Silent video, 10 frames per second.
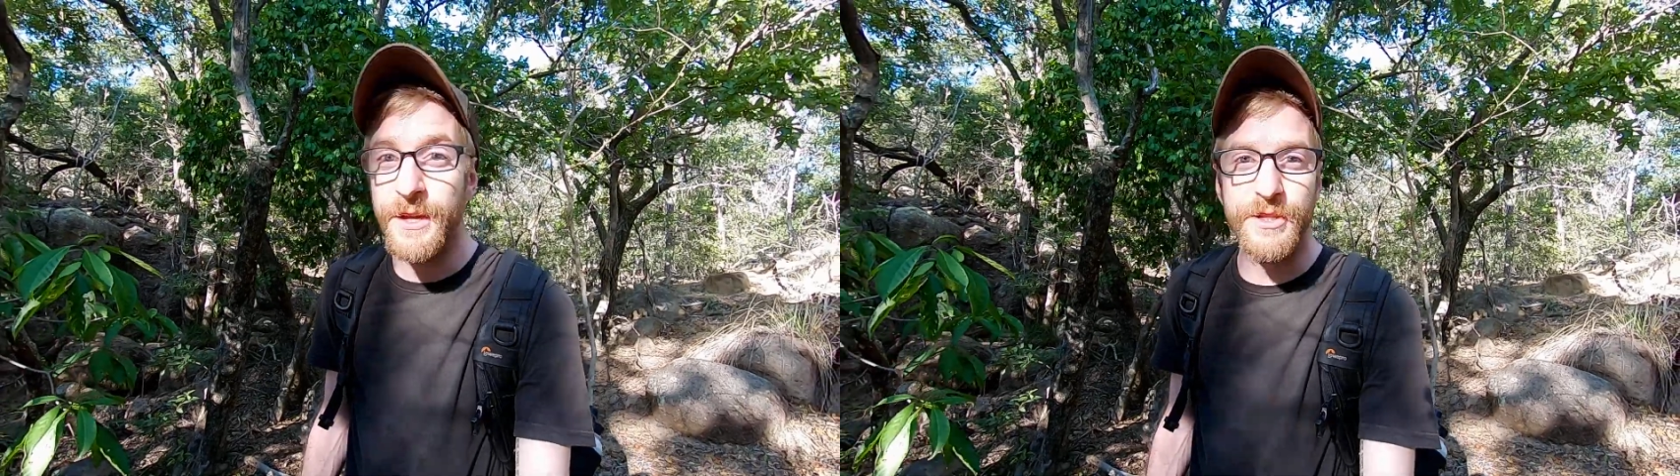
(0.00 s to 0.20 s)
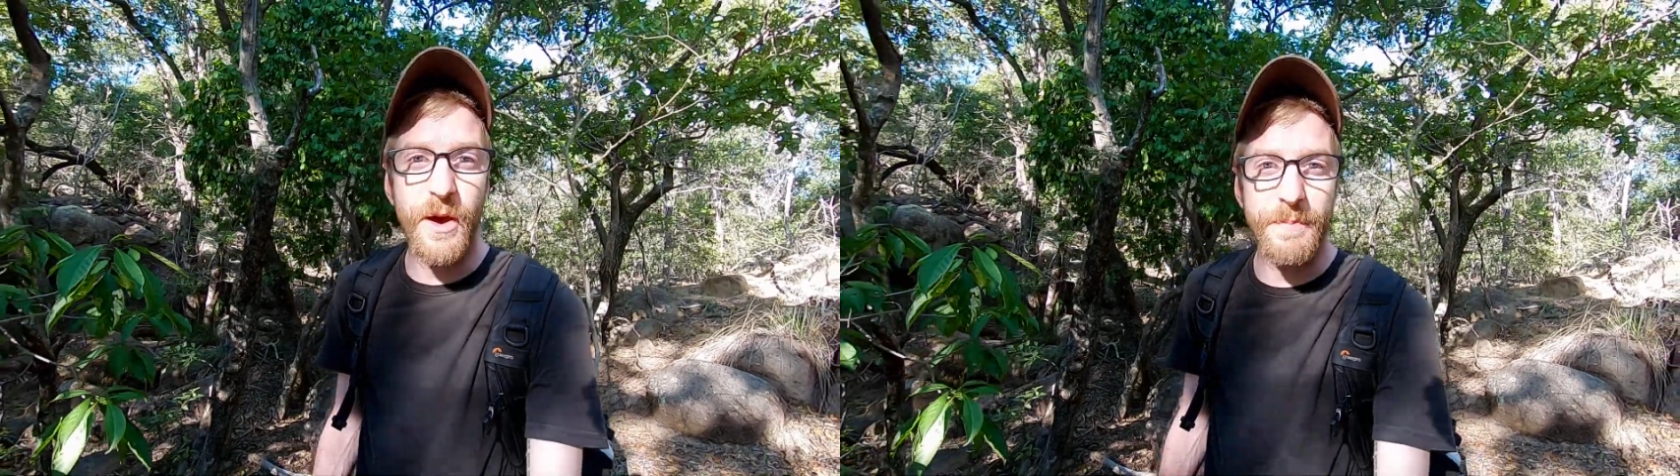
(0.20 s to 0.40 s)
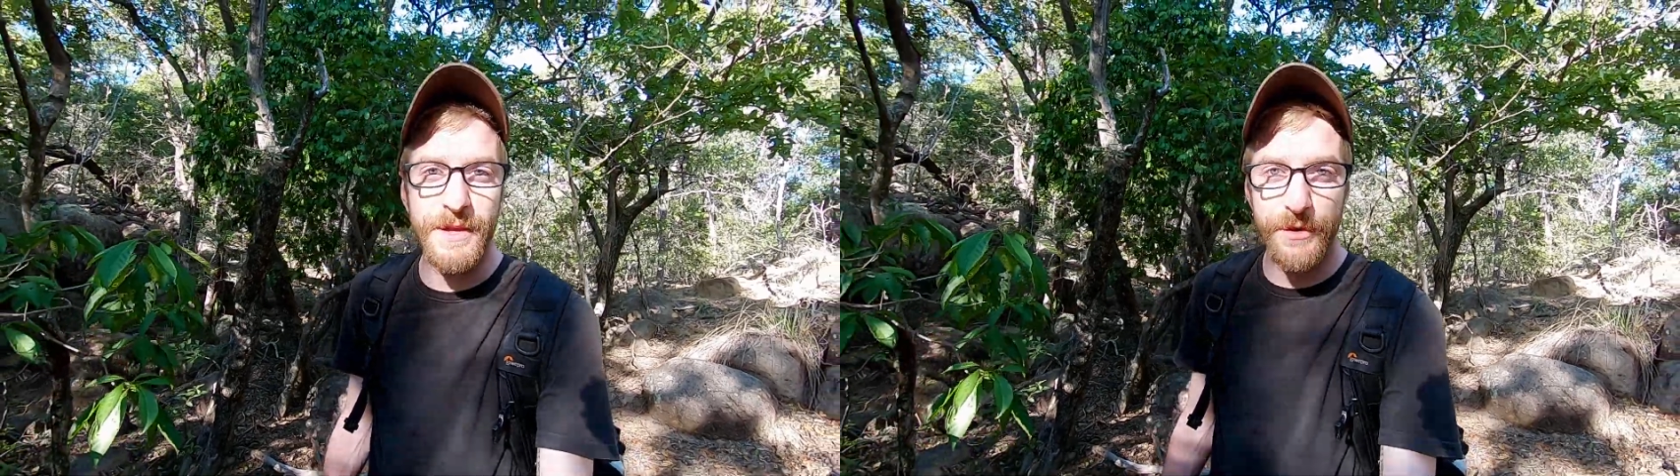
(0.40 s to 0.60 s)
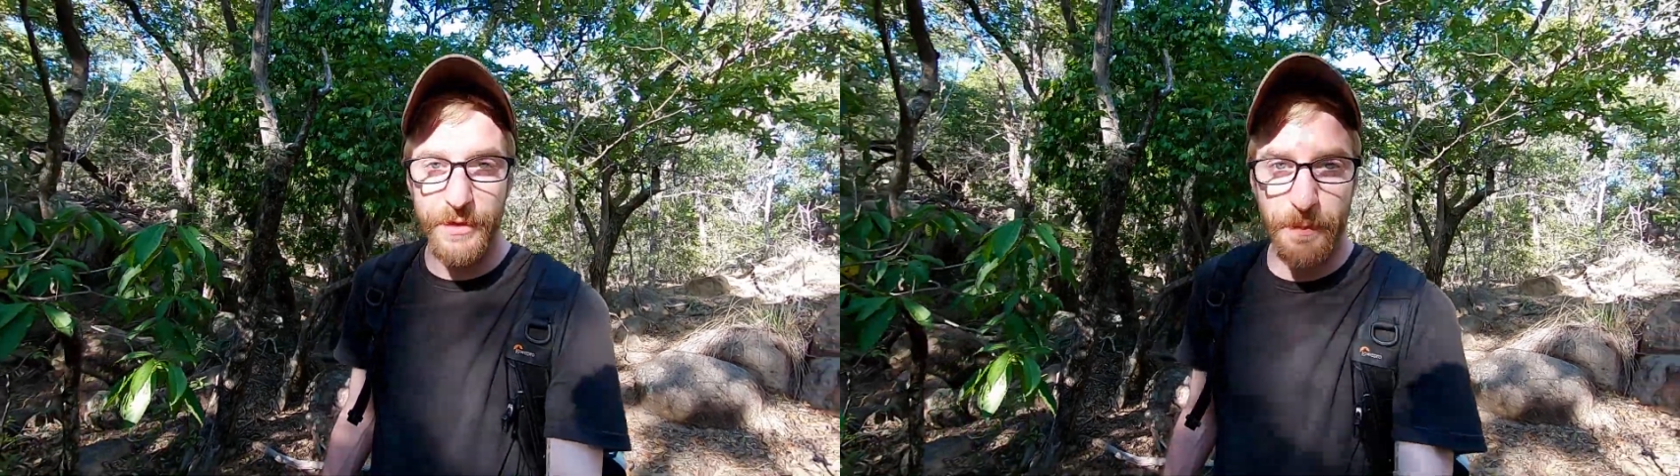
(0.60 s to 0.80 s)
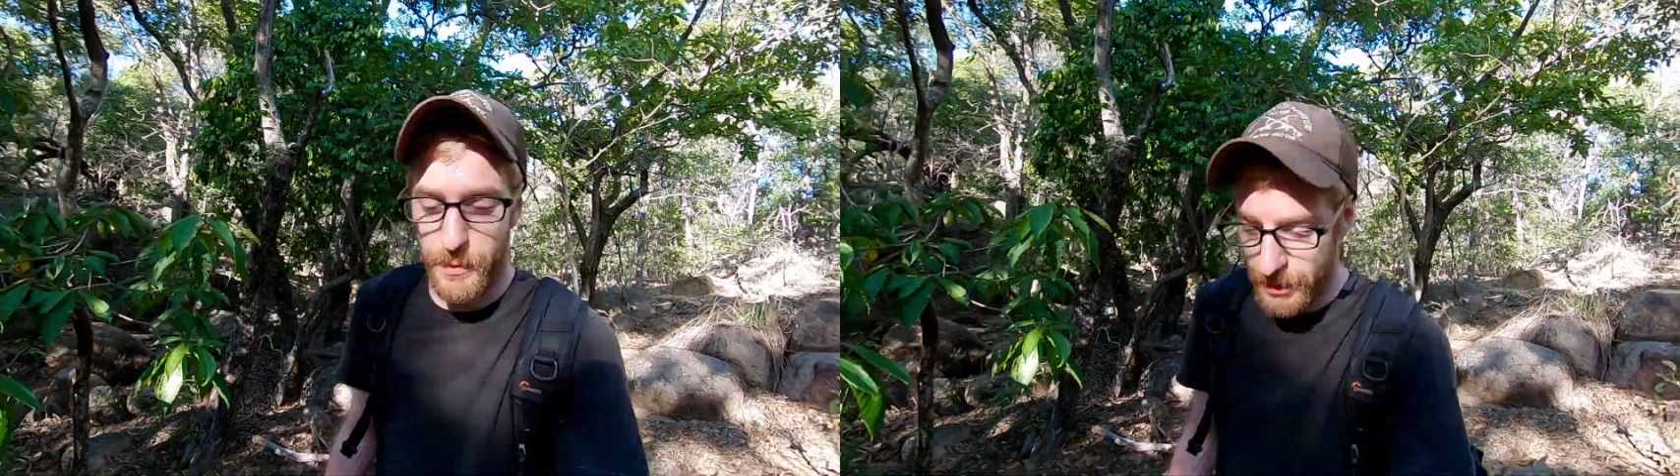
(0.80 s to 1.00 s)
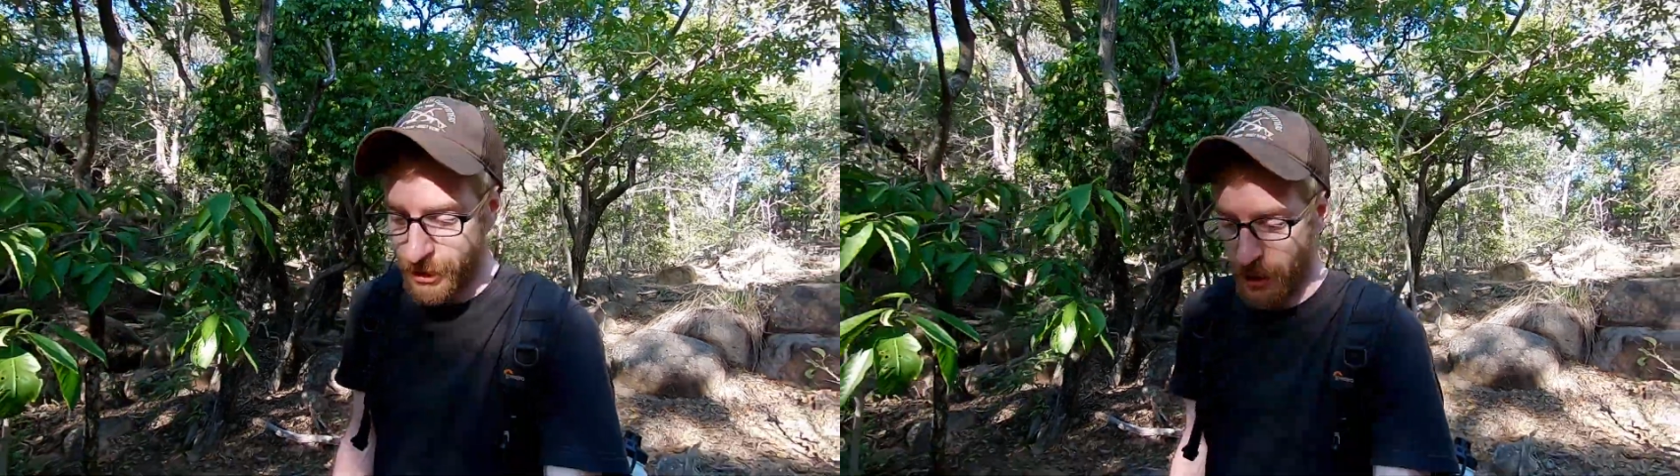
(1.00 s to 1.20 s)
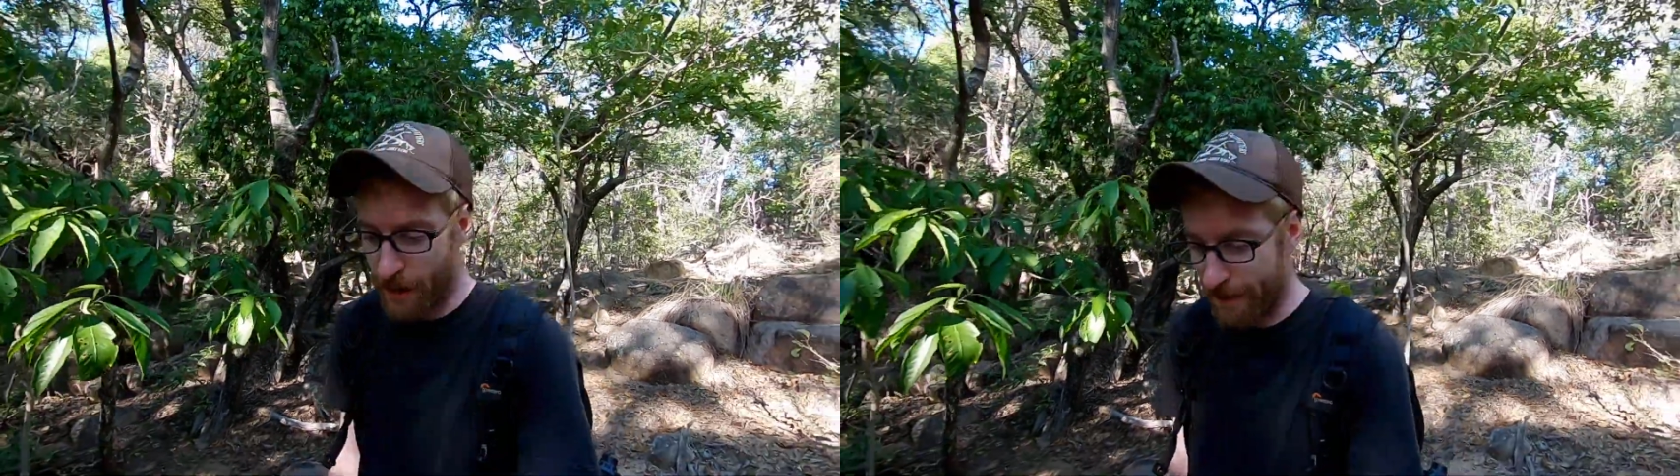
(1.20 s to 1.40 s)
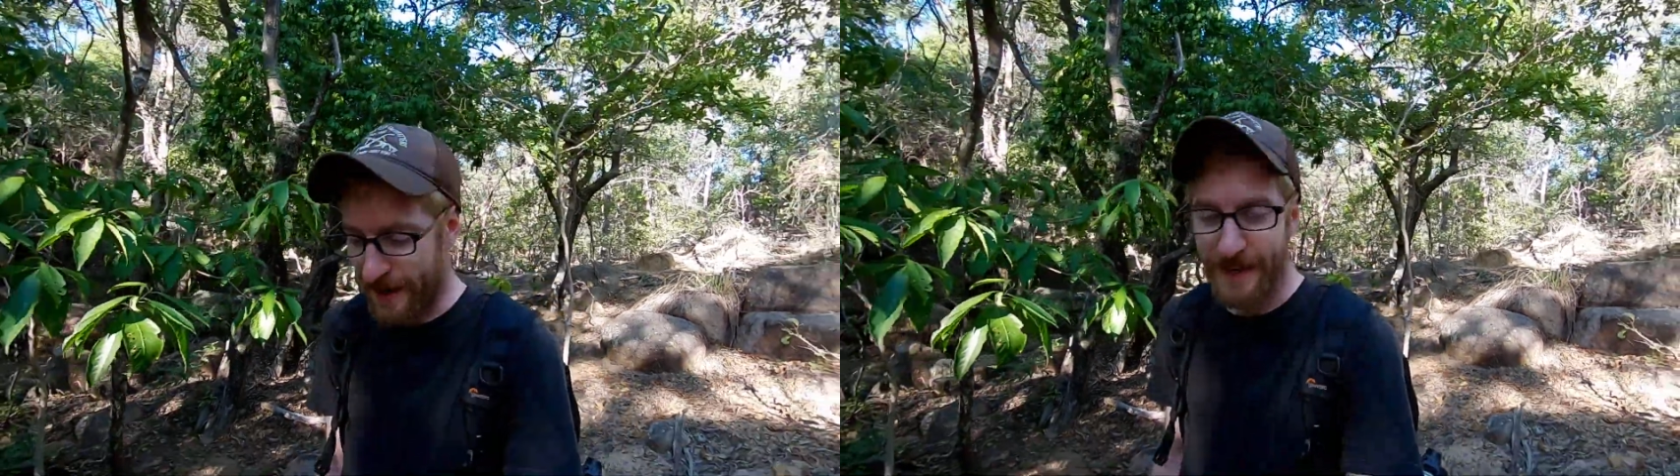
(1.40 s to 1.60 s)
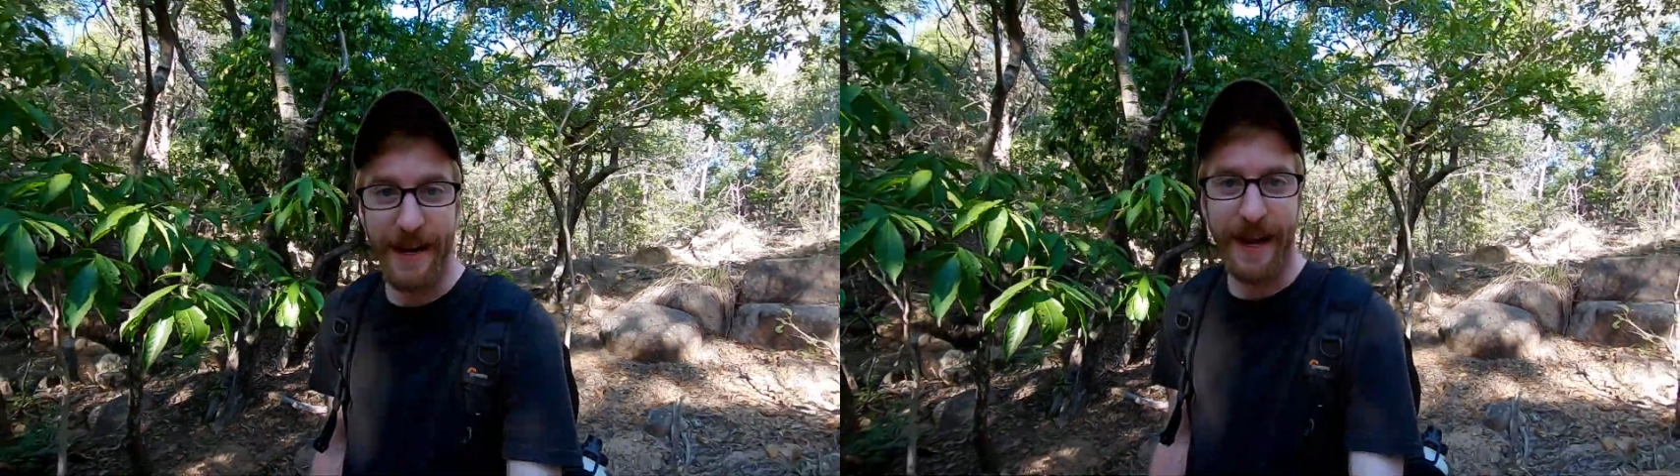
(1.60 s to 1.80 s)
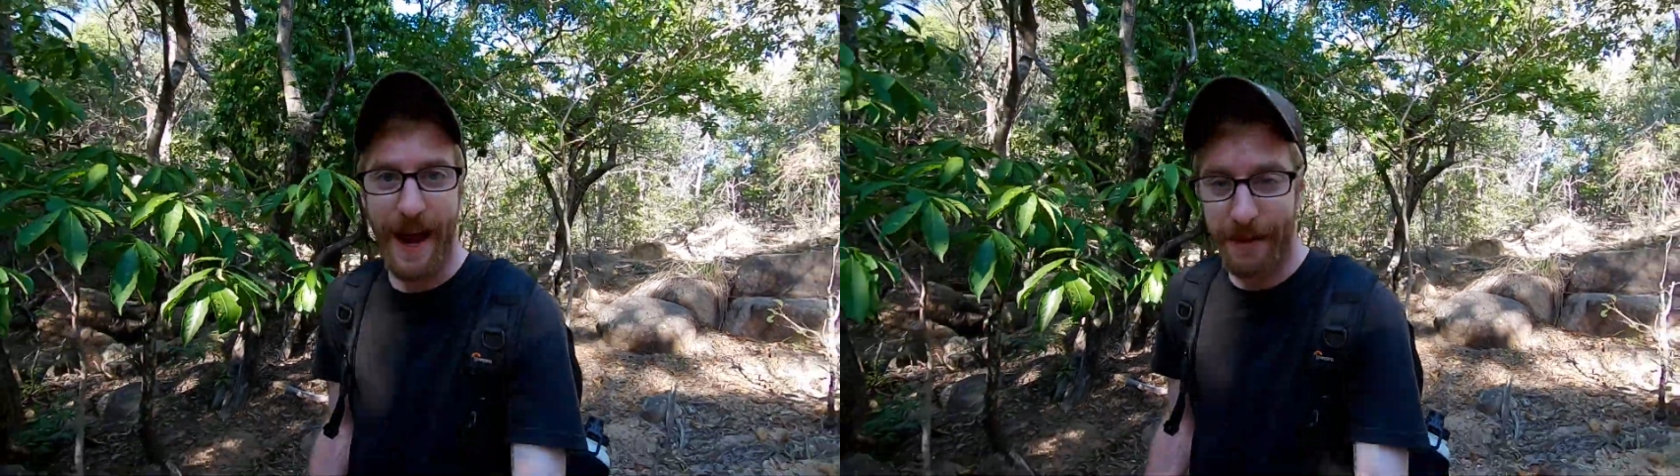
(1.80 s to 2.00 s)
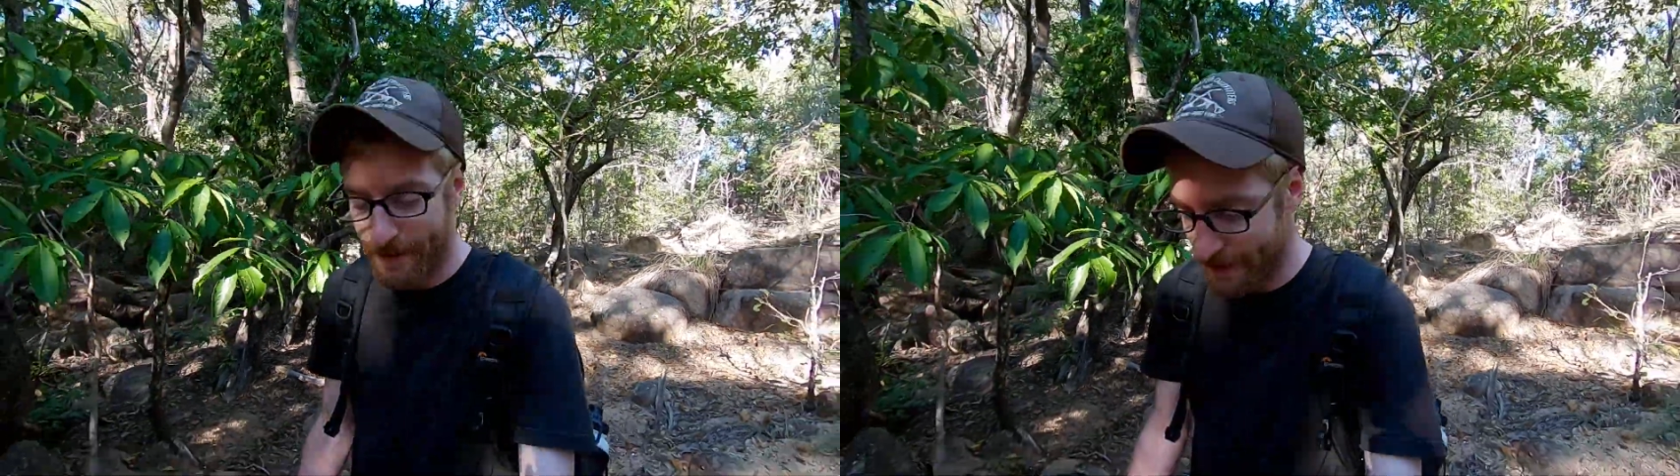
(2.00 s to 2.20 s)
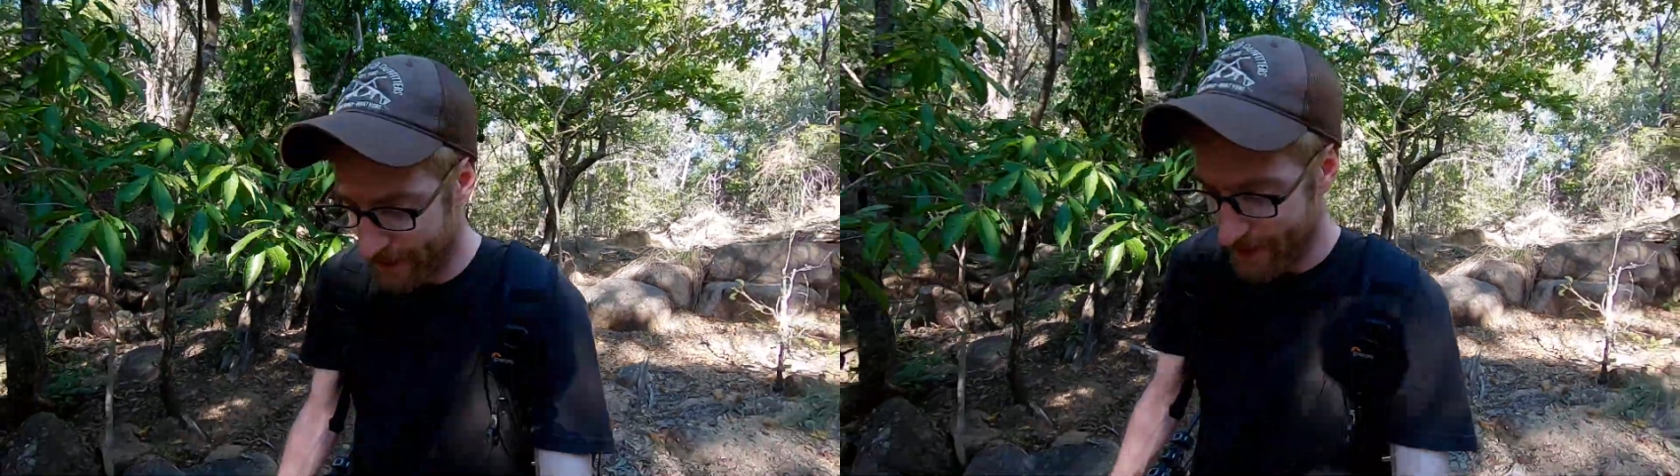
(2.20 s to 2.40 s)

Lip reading: So I'm here in the bush on Magnetic Island,